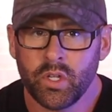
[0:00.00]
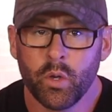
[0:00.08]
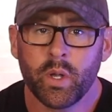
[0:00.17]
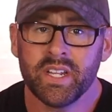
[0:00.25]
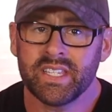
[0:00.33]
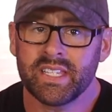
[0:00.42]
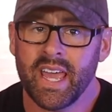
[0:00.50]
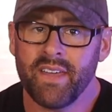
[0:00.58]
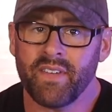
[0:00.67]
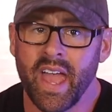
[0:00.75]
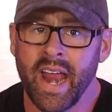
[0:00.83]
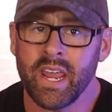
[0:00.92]
You can
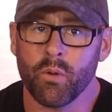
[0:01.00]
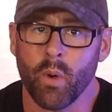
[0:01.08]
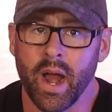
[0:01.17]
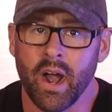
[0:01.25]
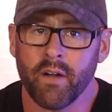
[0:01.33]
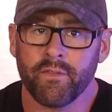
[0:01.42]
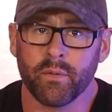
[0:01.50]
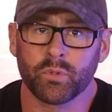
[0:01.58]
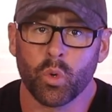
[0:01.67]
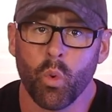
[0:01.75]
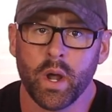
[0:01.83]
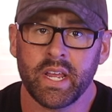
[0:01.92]
save anywhere from
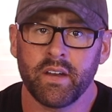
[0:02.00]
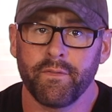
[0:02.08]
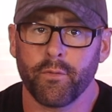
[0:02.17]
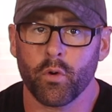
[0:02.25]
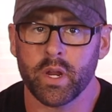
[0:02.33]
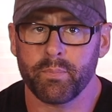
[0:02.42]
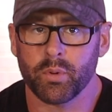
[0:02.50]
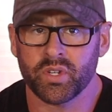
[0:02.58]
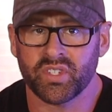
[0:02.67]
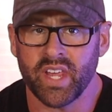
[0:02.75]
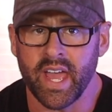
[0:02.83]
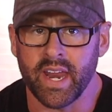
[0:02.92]
20 to
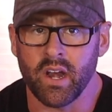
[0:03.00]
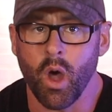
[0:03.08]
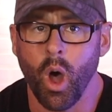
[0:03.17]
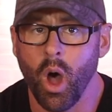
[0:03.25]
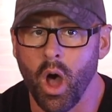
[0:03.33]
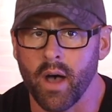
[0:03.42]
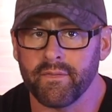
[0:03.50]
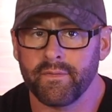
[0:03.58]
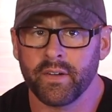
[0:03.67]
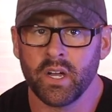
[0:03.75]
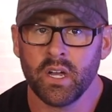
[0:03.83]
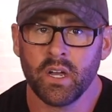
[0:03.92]
40% off